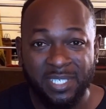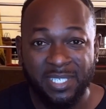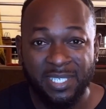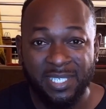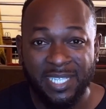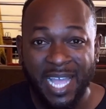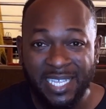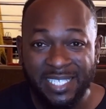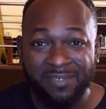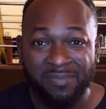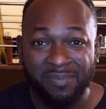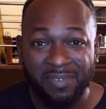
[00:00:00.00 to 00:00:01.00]

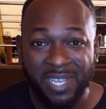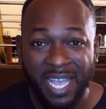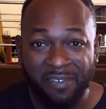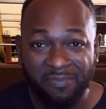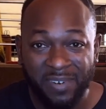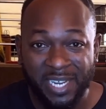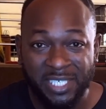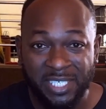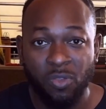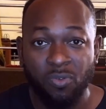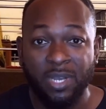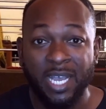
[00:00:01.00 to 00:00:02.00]
Start afresh.
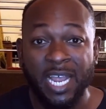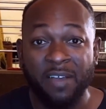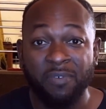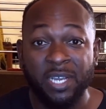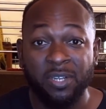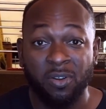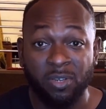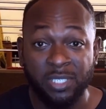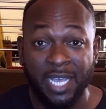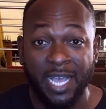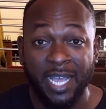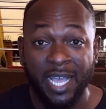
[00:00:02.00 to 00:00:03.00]
You can avoid
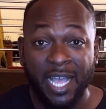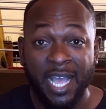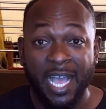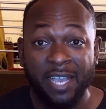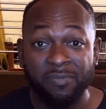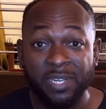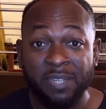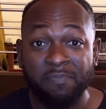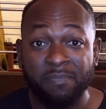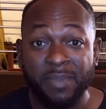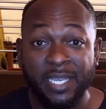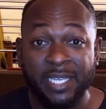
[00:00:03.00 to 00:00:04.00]
clutter and really
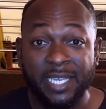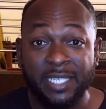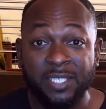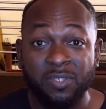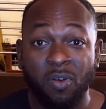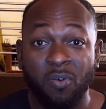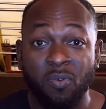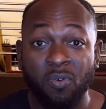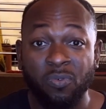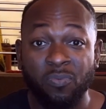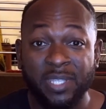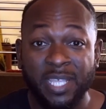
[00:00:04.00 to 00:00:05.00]
make it your
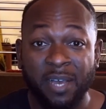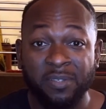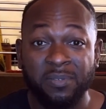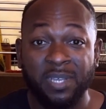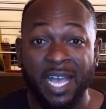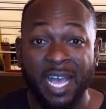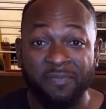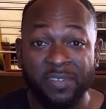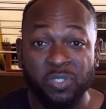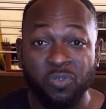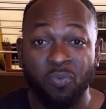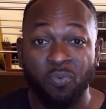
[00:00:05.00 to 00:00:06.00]
own without
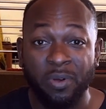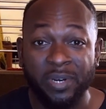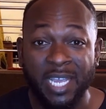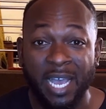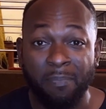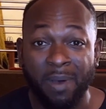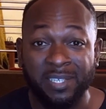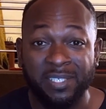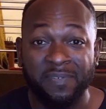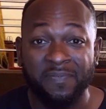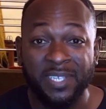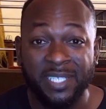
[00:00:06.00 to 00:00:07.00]
having to worry
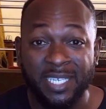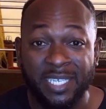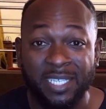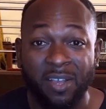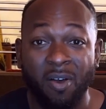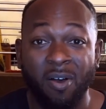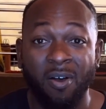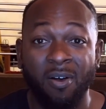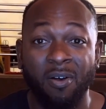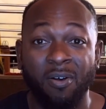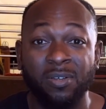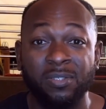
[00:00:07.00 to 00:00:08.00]
about fitting
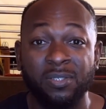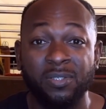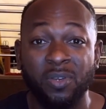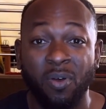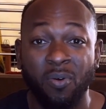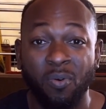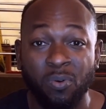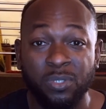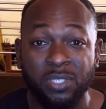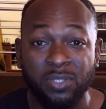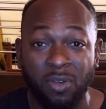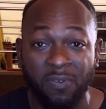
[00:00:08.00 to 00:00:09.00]
all your
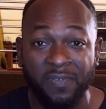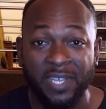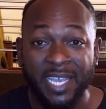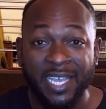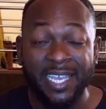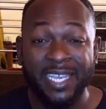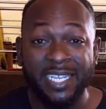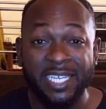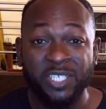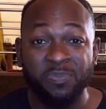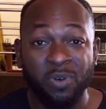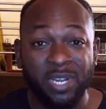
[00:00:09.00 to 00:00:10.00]
old stuff in a
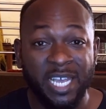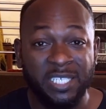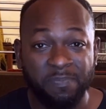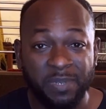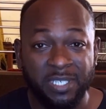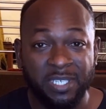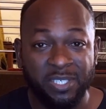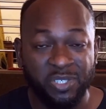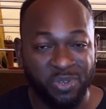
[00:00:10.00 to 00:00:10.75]
smaller space.